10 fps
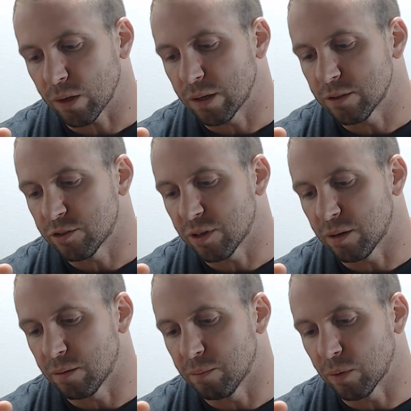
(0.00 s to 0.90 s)

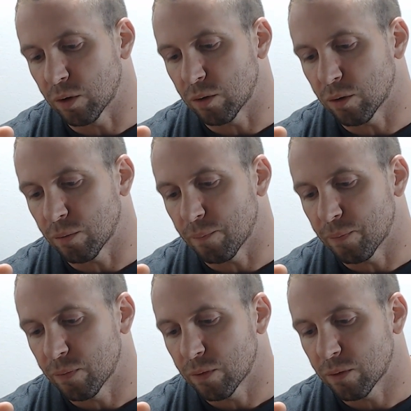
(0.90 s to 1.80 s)
some
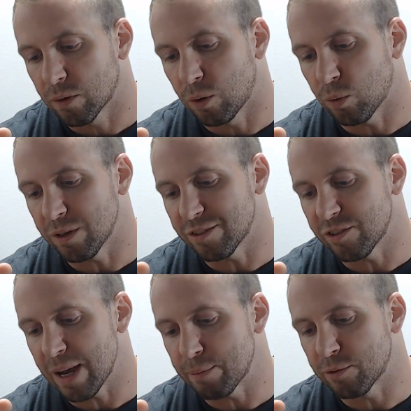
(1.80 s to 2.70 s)

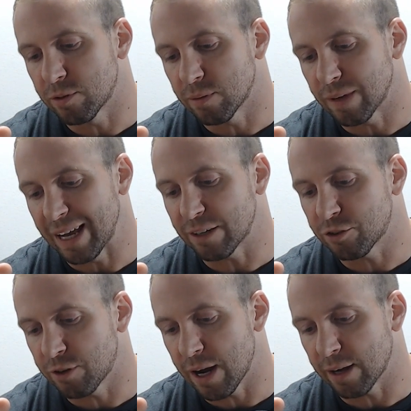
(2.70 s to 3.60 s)
cordyceps
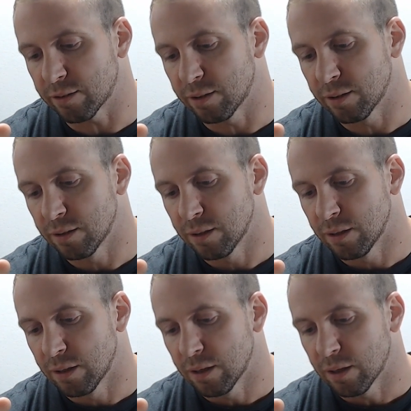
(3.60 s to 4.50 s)
extract,
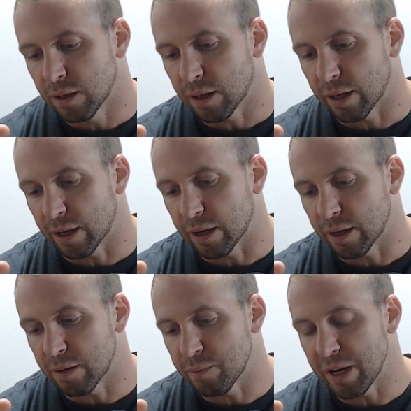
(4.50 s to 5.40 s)

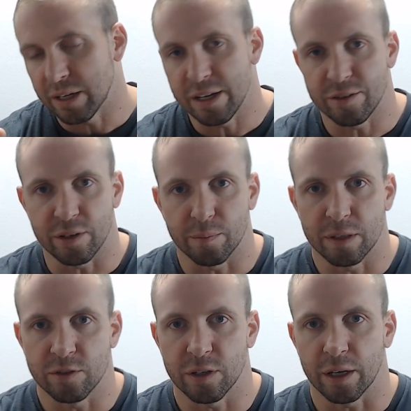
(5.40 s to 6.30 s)
and magnesium
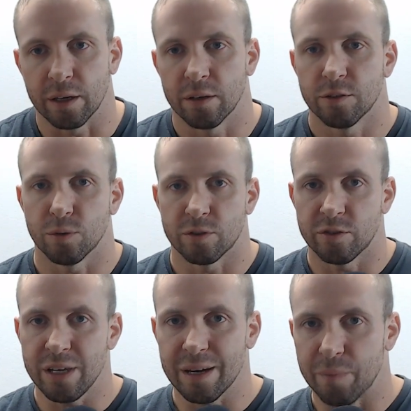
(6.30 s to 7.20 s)
and zinc. So it's
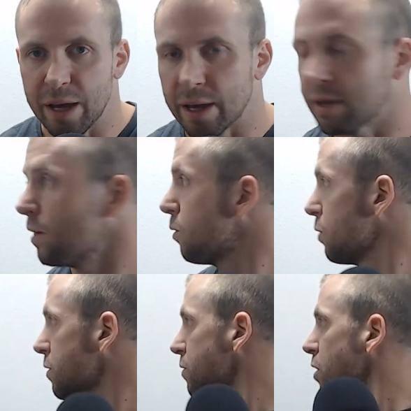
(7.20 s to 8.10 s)
ZMA
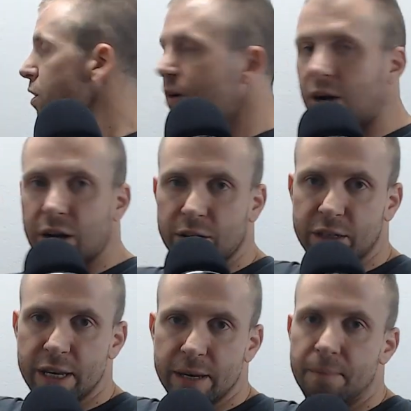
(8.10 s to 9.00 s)
with Tonkat
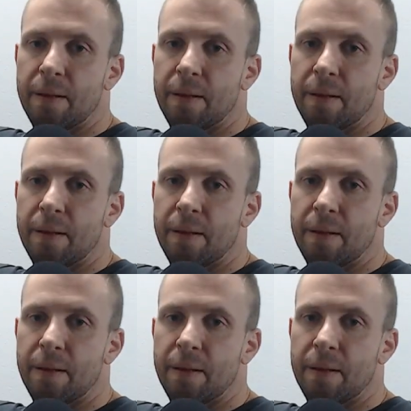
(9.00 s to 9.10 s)
Ali